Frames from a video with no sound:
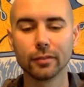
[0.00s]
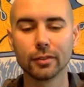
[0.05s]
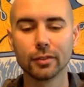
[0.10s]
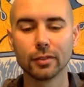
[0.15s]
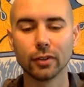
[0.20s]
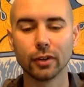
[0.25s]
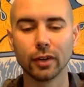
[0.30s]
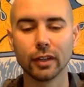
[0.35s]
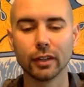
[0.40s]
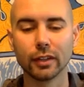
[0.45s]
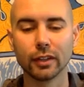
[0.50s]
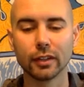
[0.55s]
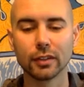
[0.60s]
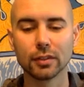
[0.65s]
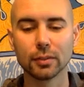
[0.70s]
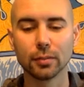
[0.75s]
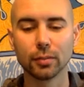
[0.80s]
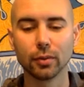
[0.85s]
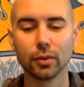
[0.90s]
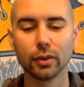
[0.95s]
I think it's
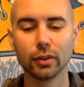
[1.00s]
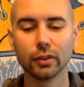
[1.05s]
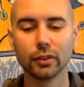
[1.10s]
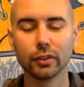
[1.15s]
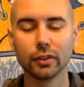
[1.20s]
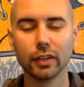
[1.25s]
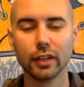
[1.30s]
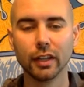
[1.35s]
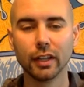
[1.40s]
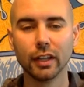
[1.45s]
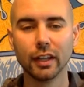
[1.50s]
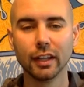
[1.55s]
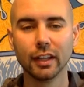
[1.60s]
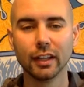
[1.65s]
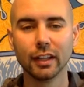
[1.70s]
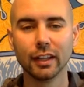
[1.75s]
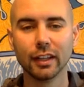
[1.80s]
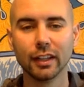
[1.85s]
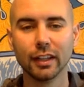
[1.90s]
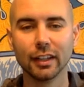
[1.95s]
important
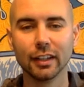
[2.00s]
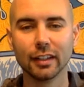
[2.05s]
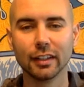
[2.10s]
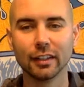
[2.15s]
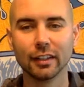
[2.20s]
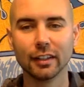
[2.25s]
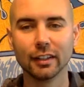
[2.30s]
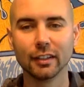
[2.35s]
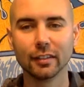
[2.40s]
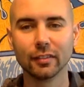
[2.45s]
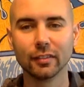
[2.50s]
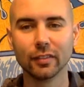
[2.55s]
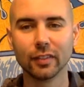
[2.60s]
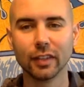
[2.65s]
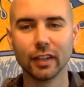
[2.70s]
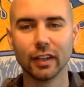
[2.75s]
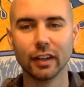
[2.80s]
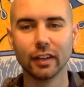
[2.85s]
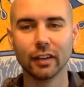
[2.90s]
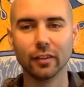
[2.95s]
in
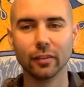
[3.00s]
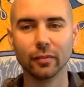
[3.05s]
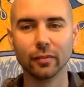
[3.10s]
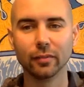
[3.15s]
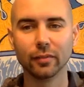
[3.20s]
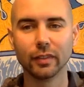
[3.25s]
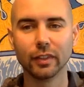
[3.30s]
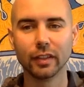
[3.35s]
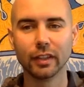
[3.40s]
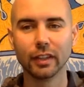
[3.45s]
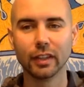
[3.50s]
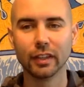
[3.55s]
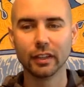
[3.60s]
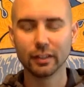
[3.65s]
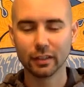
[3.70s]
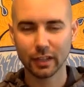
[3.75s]
an